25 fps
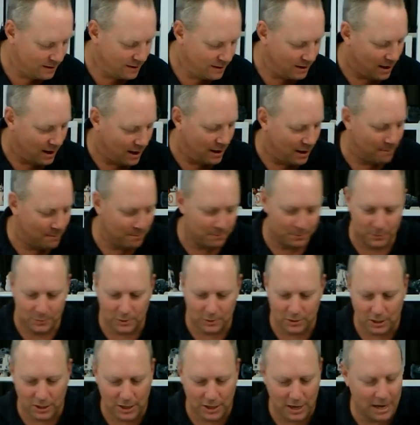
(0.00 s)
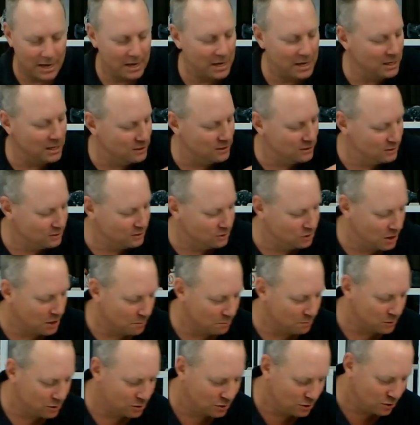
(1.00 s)
So yeah, It
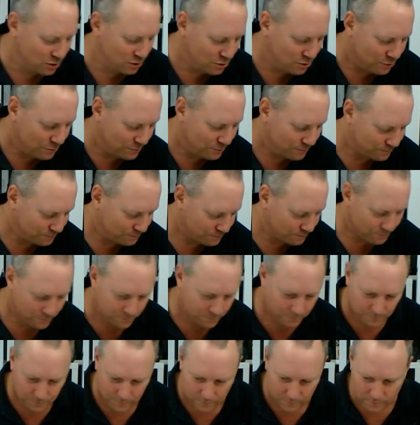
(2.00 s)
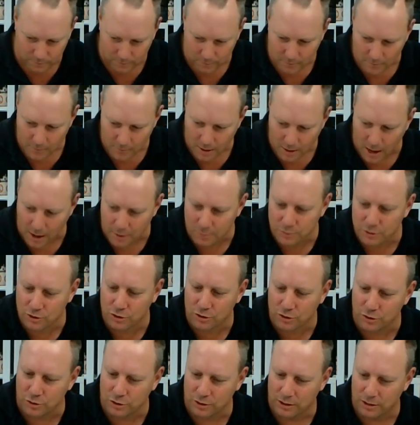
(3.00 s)
Chapter 2. That was
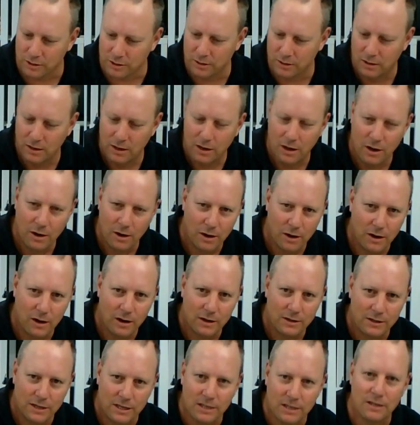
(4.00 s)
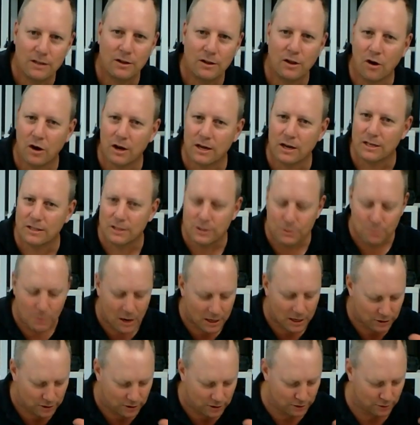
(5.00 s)
good. Didn't like it as
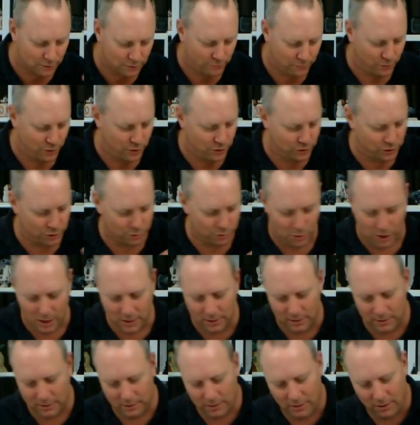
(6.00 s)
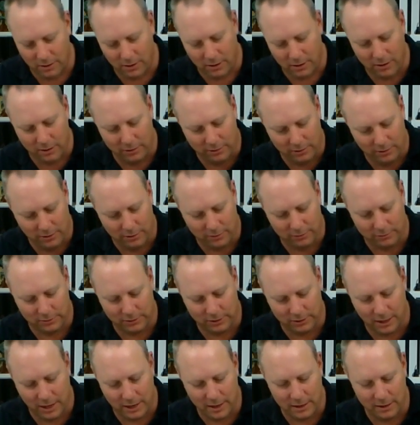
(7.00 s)
much as the first one, I'll
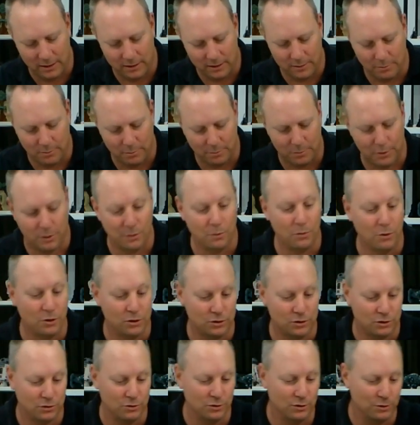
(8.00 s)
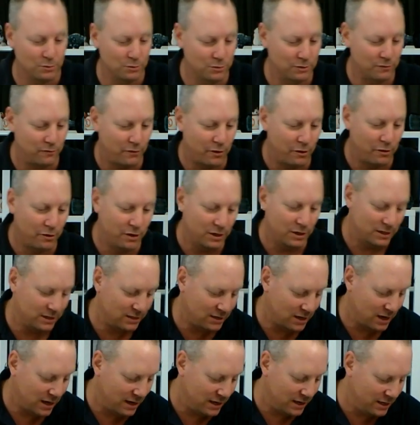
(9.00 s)
say, but it was good. It was very
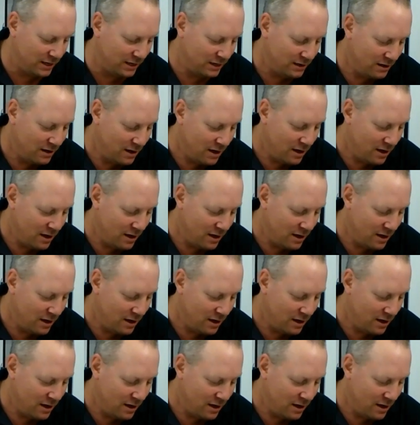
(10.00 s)
entertaining.